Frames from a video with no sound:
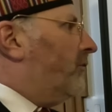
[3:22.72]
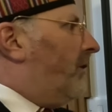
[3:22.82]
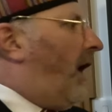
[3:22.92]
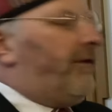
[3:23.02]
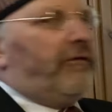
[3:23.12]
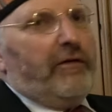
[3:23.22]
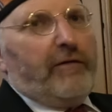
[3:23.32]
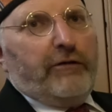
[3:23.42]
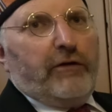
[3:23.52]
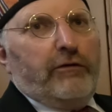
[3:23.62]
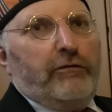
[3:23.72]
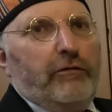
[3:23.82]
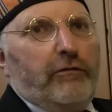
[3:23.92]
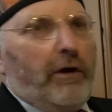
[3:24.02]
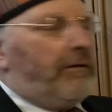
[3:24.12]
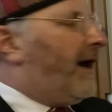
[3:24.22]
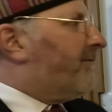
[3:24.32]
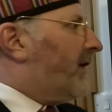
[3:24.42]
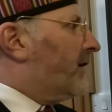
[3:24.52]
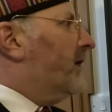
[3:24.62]
other civilizations don't
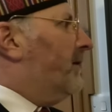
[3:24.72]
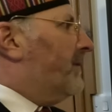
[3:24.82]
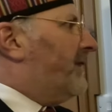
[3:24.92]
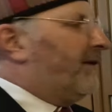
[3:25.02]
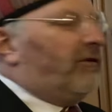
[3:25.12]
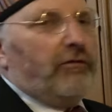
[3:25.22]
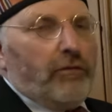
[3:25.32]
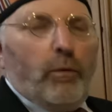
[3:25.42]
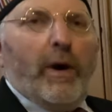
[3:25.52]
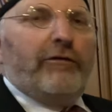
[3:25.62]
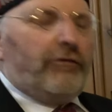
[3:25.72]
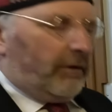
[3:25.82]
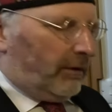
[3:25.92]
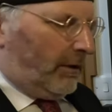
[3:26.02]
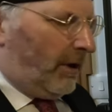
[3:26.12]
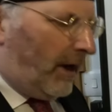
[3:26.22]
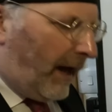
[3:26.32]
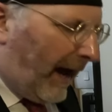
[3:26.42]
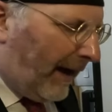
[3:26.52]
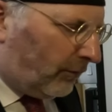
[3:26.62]
have that, but that is the Western
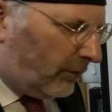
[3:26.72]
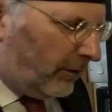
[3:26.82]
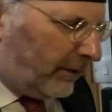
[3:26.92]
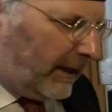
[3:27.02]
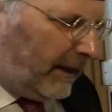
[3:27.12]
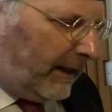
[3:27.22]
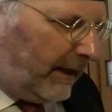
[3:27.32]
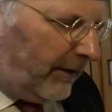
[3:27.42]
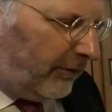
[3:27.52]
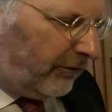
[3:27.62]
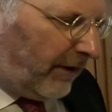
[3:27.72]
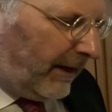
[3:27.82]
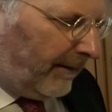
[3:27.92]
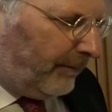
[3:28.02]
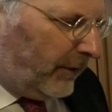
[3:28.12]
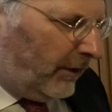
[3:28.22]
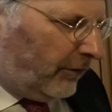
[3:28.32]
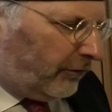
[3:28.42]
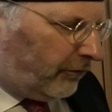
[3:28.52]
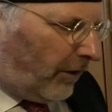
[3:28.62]
outlook, he is saying.
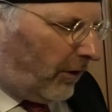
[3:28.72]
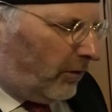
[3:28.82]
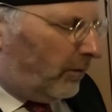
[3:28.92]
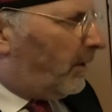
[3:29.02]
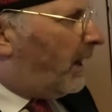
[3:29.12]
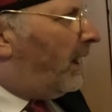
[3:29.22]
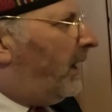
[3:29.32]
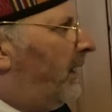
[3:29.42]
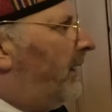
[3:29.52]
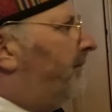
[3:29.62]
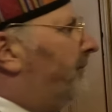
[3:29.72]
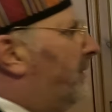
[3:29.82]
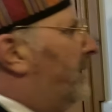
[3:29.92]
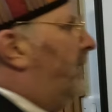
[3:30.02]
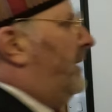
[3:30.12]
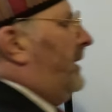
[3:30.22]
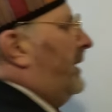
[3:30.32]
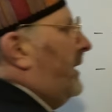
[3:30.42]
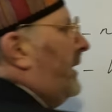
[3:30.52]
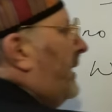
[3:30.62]
So
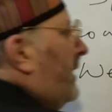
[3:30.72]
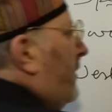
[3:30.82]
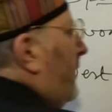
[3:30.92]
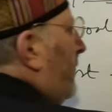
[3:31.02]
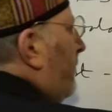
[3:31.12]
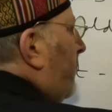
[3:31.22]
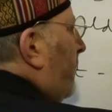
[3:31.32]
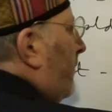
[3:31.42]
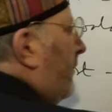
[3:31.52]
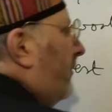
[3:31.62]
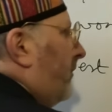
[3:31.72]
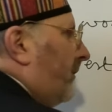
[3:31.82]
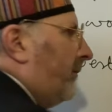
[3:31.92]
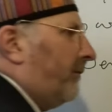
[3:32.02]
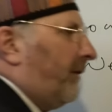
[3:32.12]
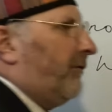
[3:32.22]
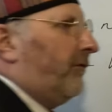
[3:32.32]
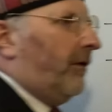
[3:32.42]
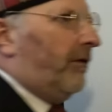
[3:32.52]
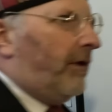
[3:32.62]
he
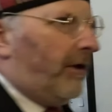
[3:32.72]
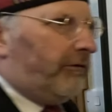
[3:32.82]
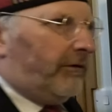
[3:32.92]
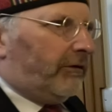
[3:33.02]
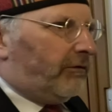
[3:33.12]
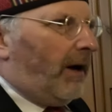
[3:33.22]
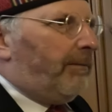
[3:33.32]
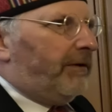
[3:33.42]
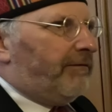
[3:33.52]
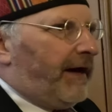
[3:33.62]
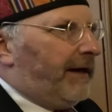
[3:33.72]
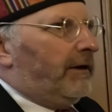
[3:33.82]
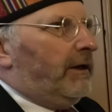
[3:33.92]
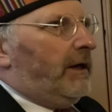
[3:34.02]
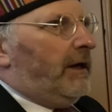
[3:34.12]
says, as an example of that